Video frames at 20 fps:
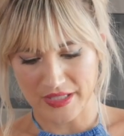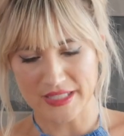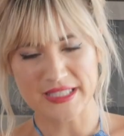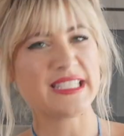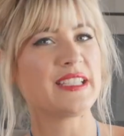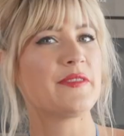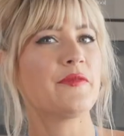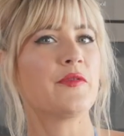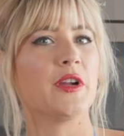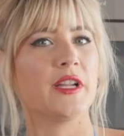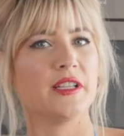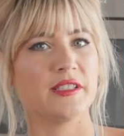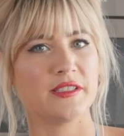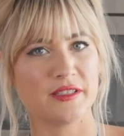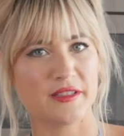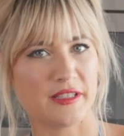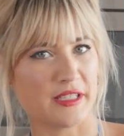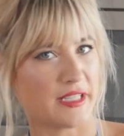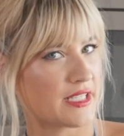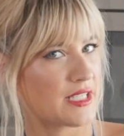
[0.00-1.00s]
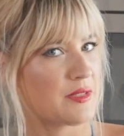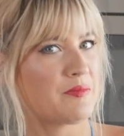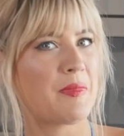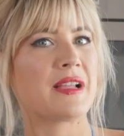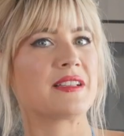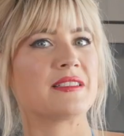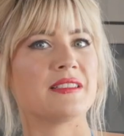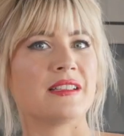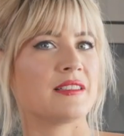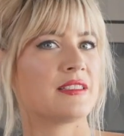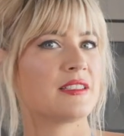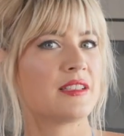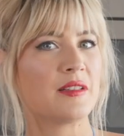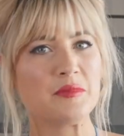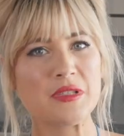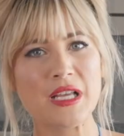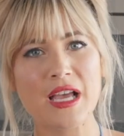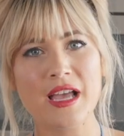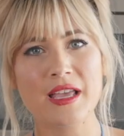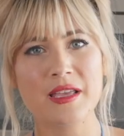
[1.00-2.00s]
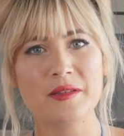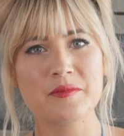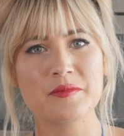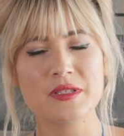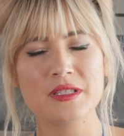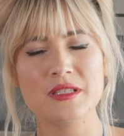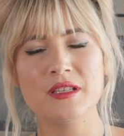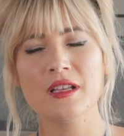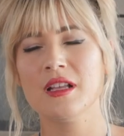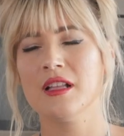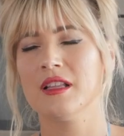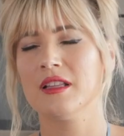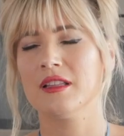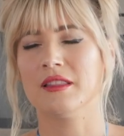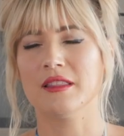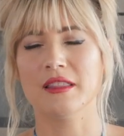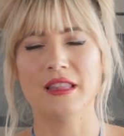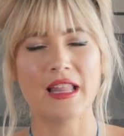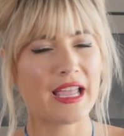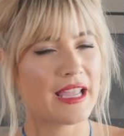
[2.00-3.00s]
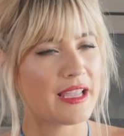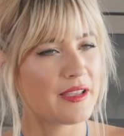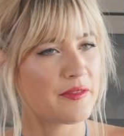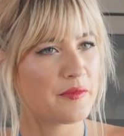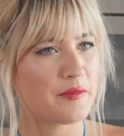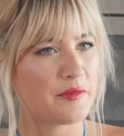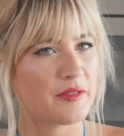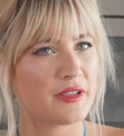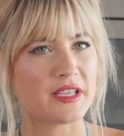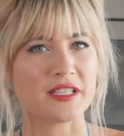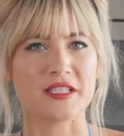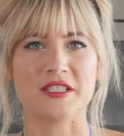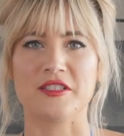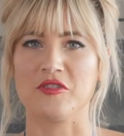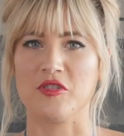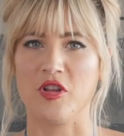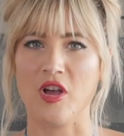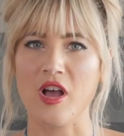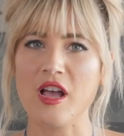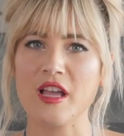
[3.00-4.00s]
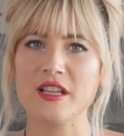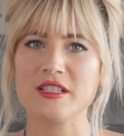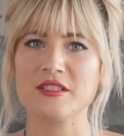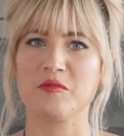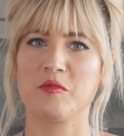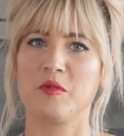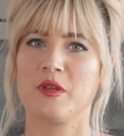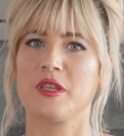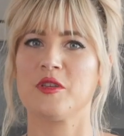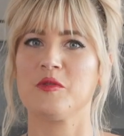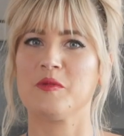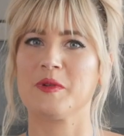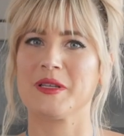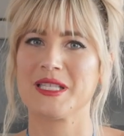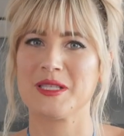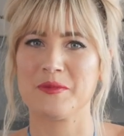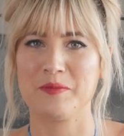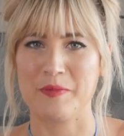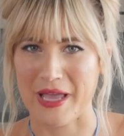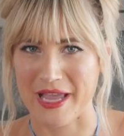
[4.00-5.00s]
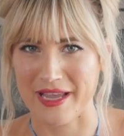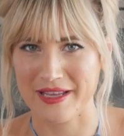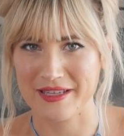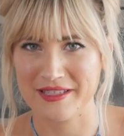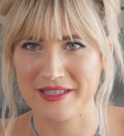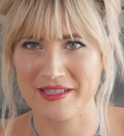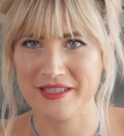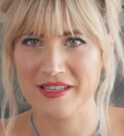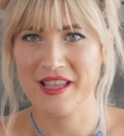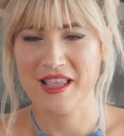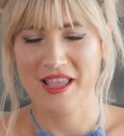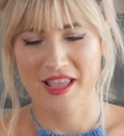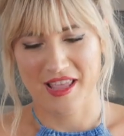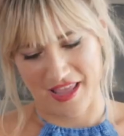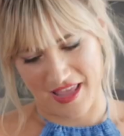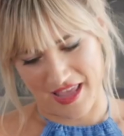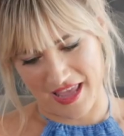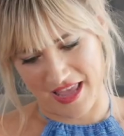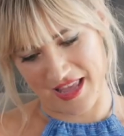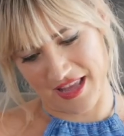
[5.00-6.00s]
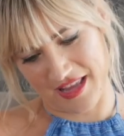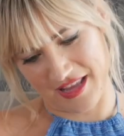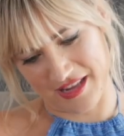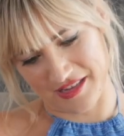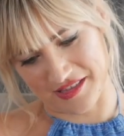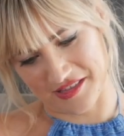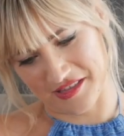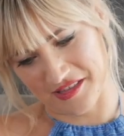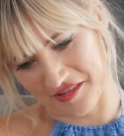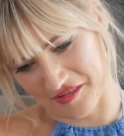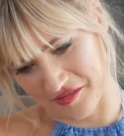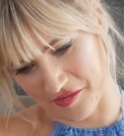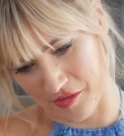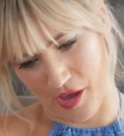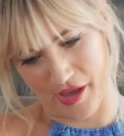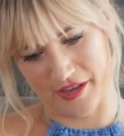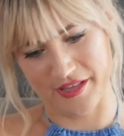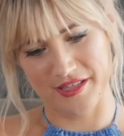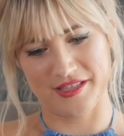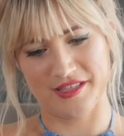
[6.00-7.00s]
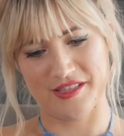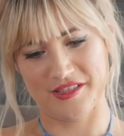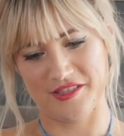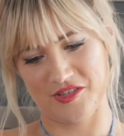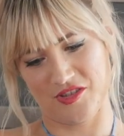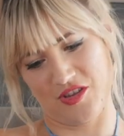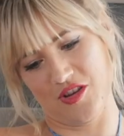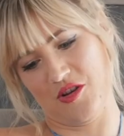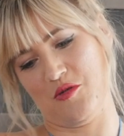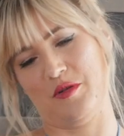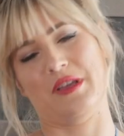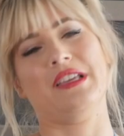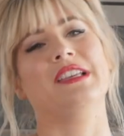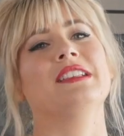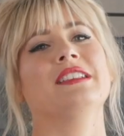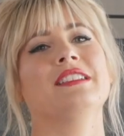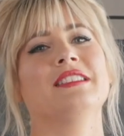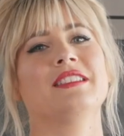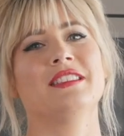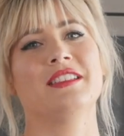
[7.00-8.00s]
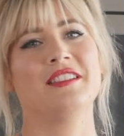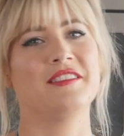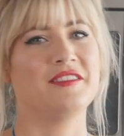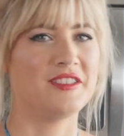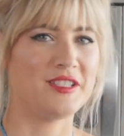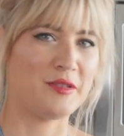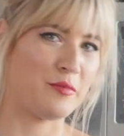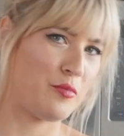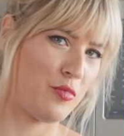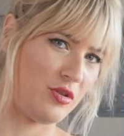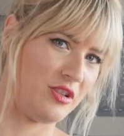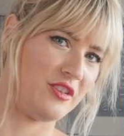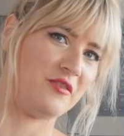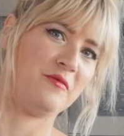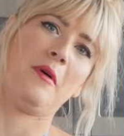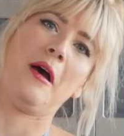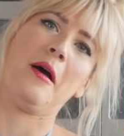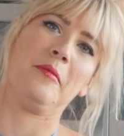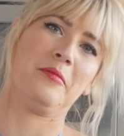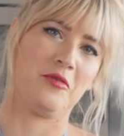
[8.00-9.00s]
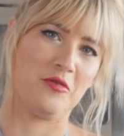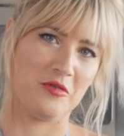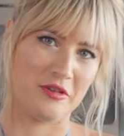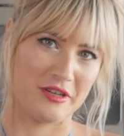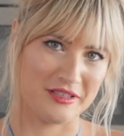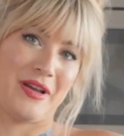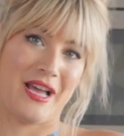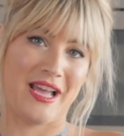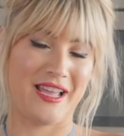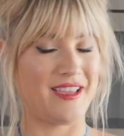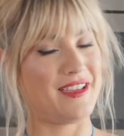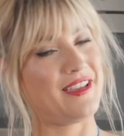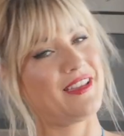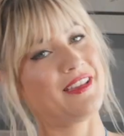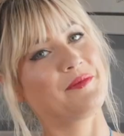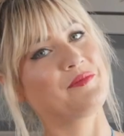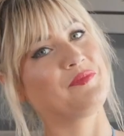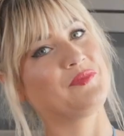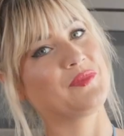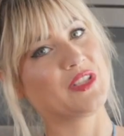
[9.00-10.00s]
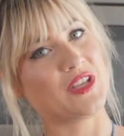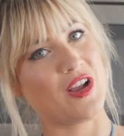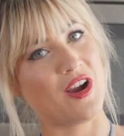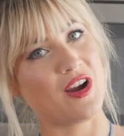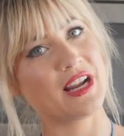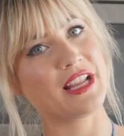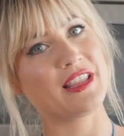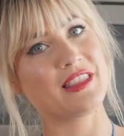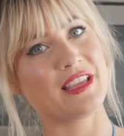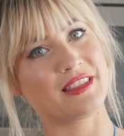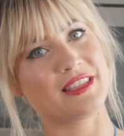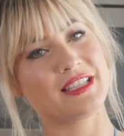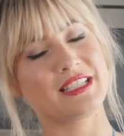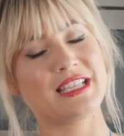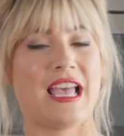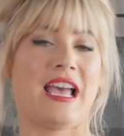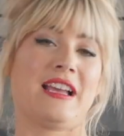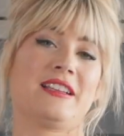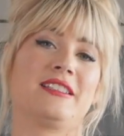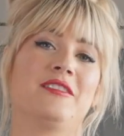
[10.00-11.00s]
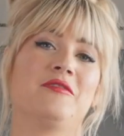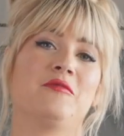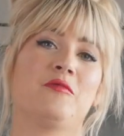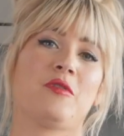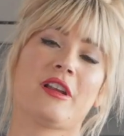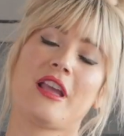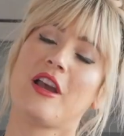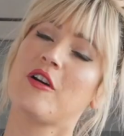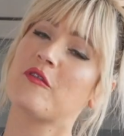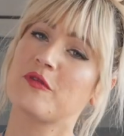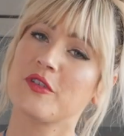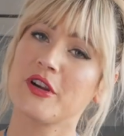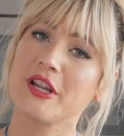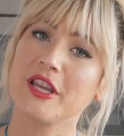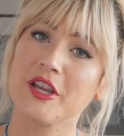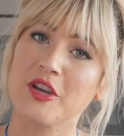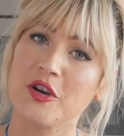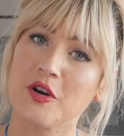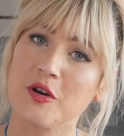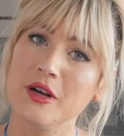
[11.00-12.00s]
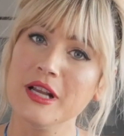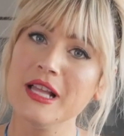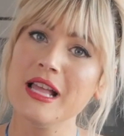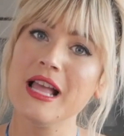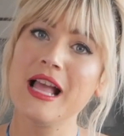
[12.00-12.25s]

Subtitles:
different than expected. Sometimes life is not what you expect, and thus so is this bowl of popcorn. I'm sorry that this hack didn't work out for you.